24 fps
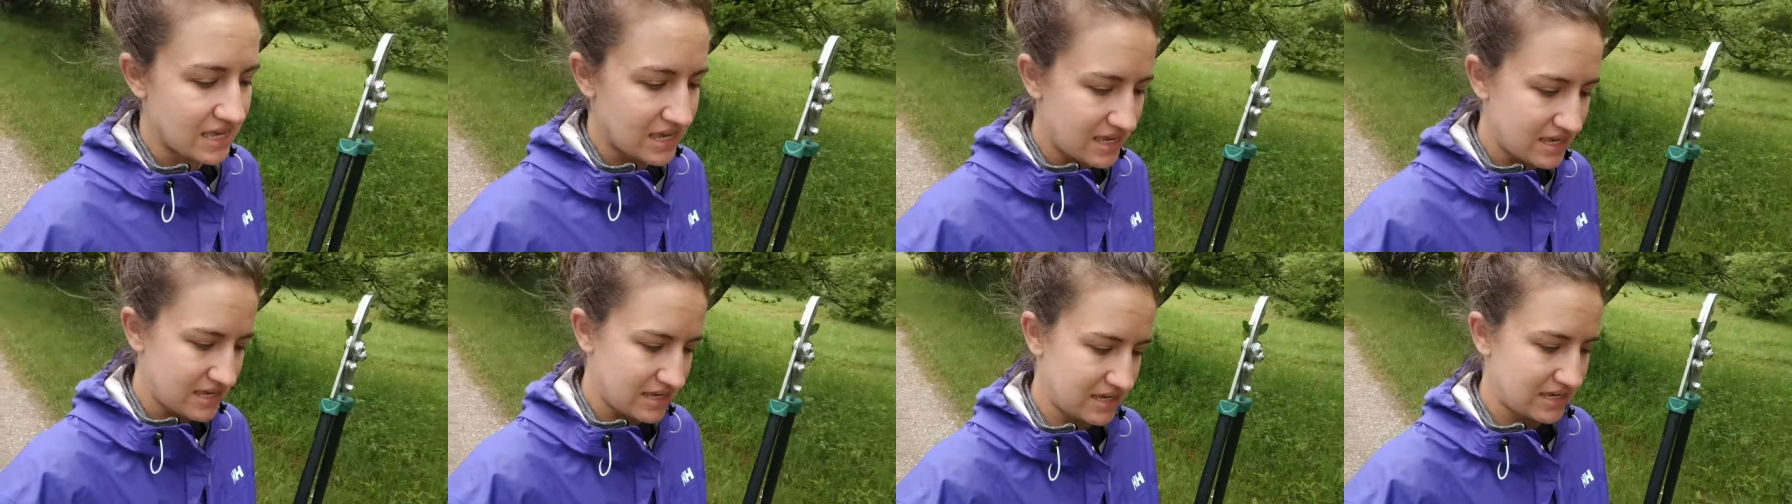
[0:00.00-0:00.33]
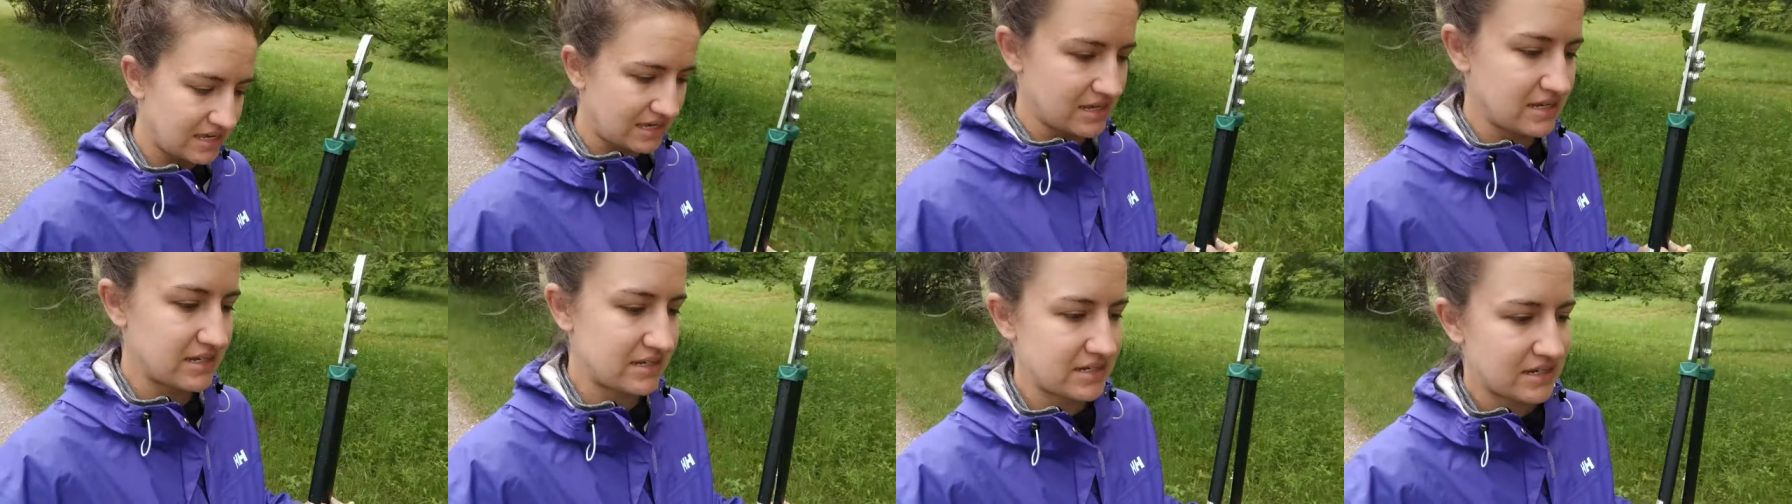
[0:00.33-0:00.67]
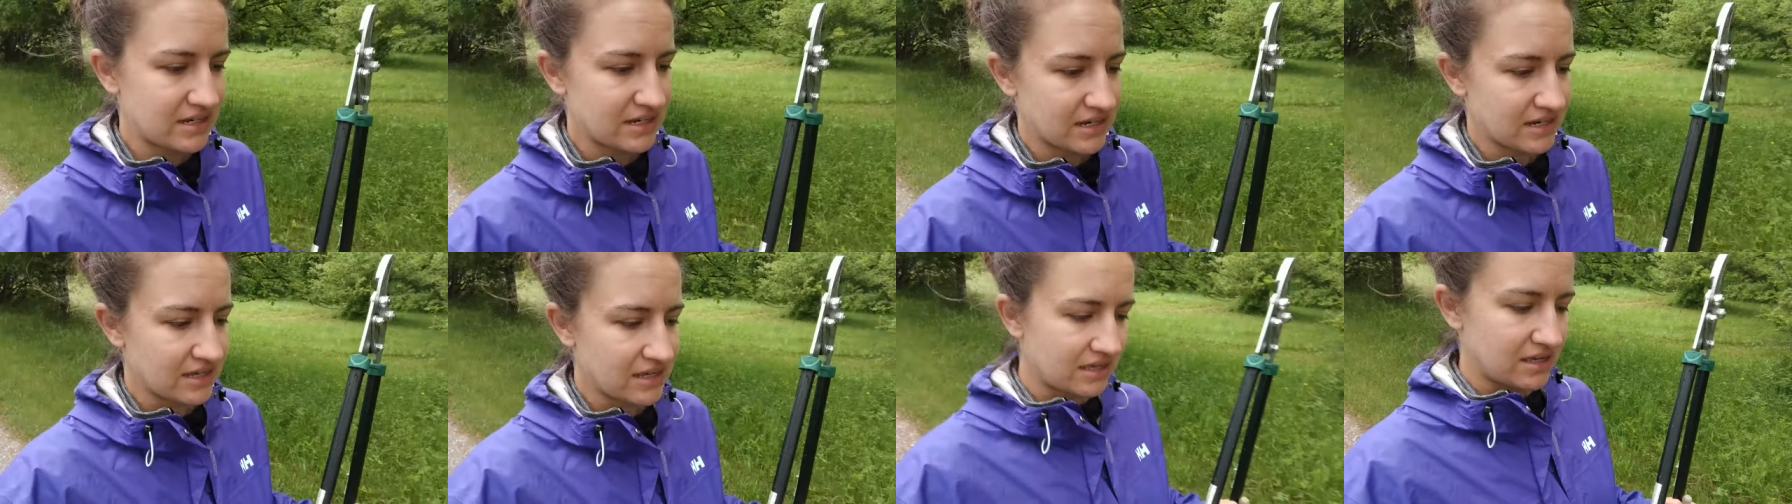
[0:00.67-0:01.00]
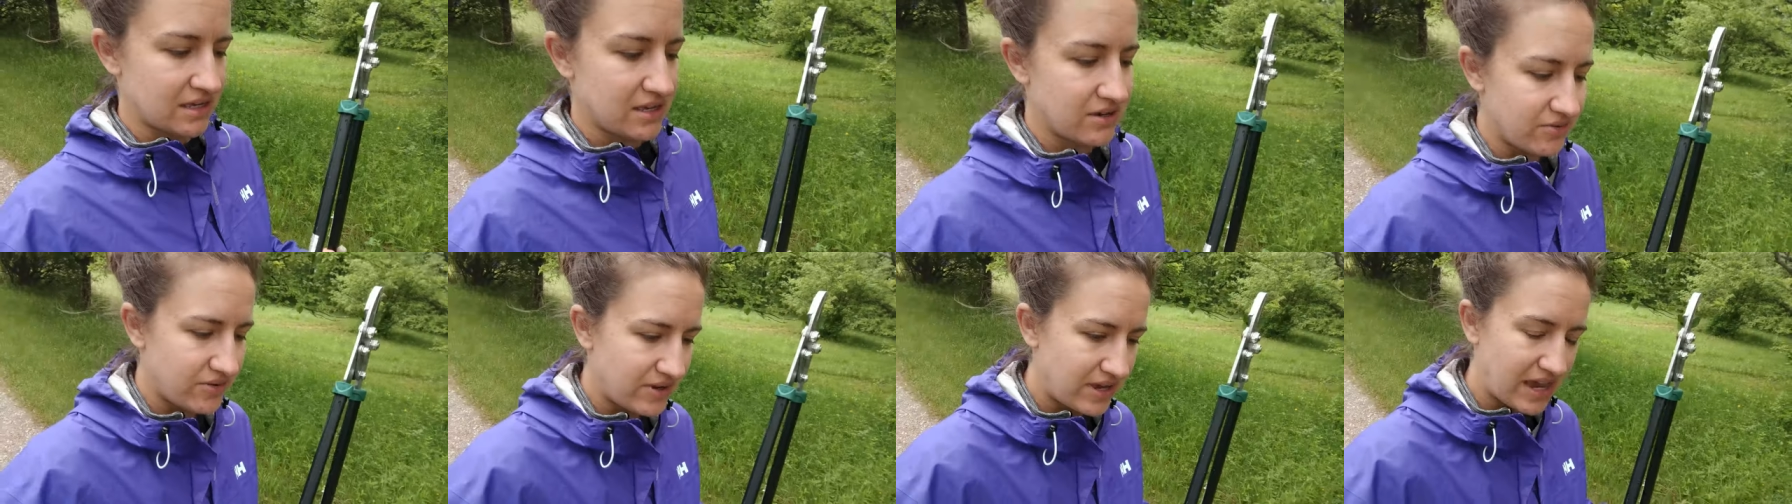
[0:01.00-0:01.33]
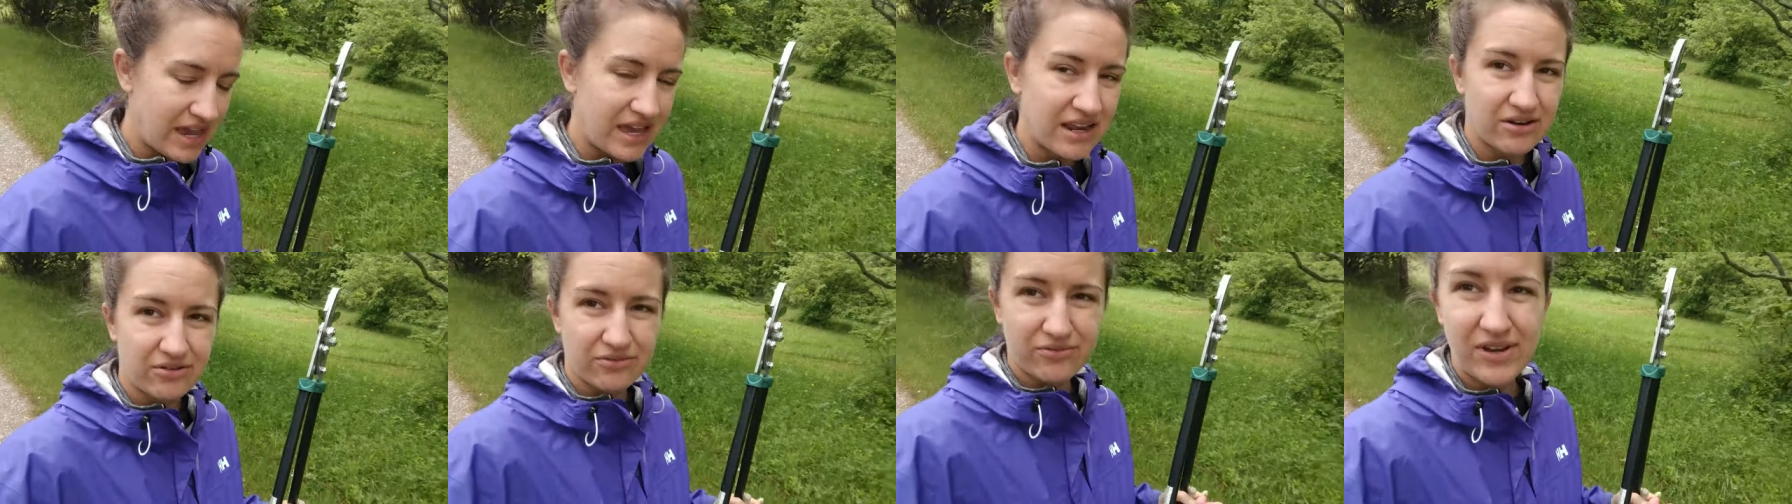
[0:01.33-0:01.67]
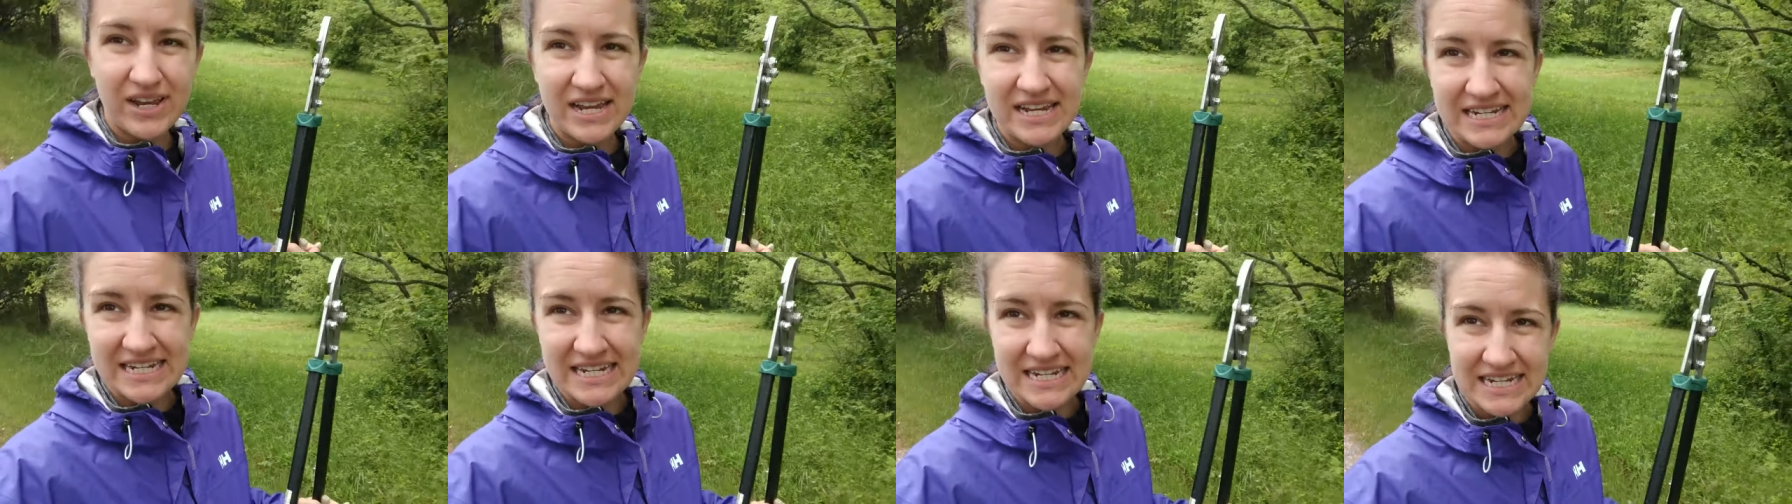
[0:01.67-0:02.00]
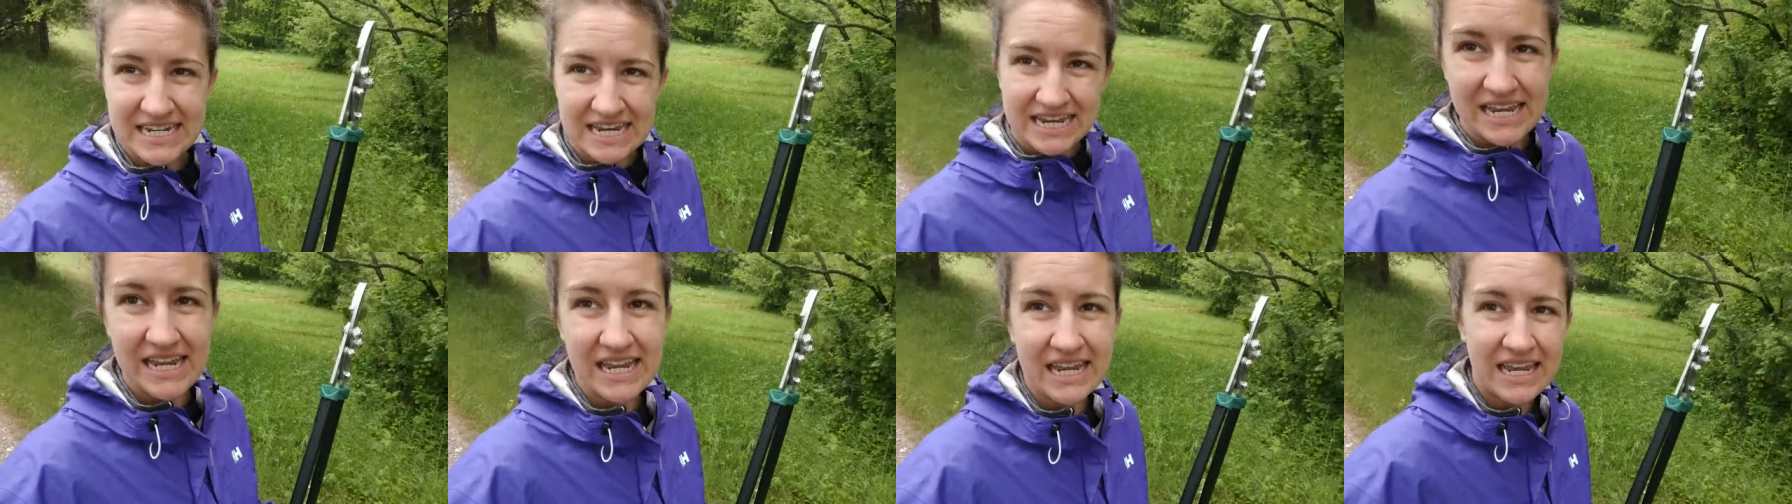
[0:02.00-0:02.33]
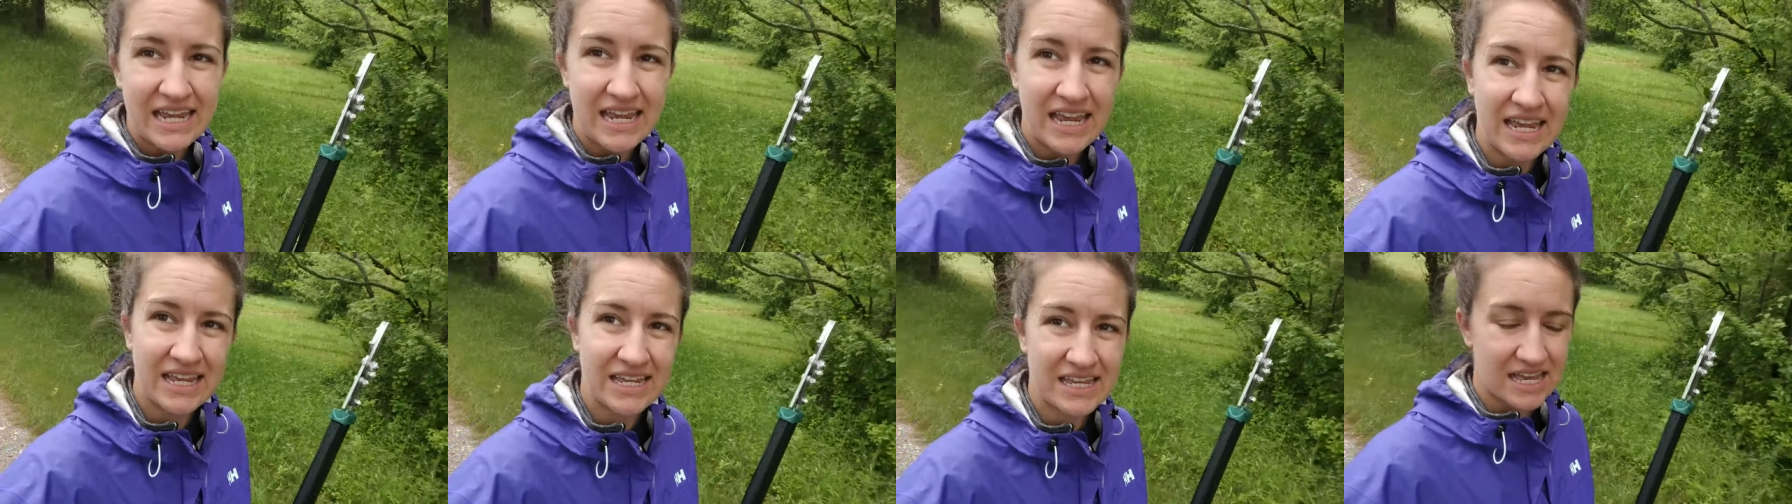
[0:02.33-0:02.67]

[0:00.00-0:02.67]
and we had a rainy day